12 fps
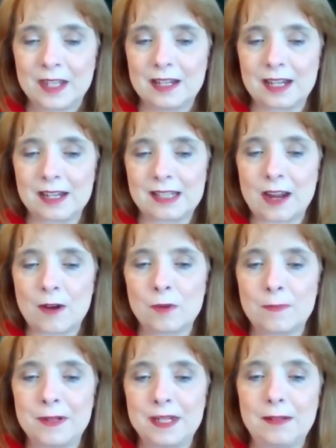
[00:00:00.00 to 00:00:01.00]
because they
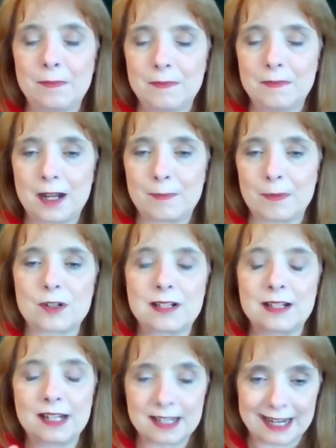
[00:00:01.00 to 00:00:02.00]
will be uh,
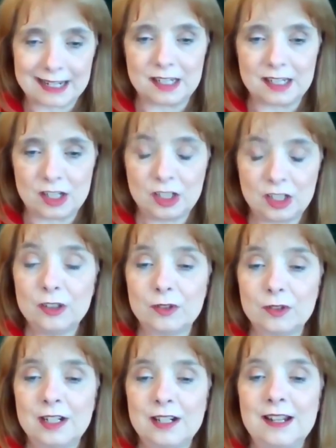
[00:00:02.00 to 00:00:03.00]
personally connected to
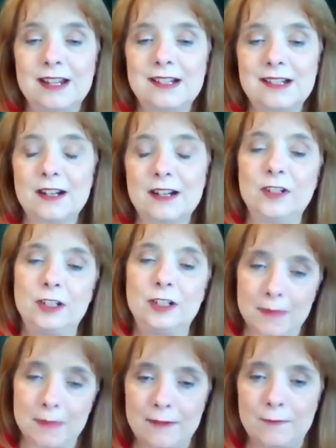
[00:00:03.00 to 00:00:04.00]
you instead of
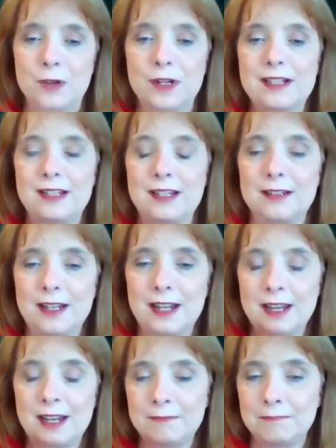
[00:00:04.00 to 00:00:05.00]
hearing my voice and,
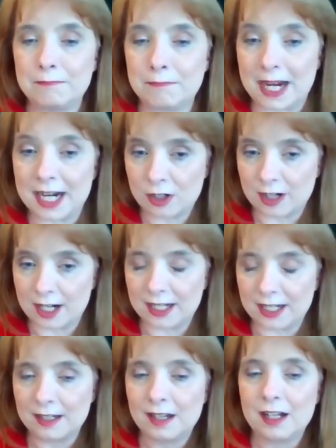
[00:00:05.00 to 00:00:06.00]
and my training.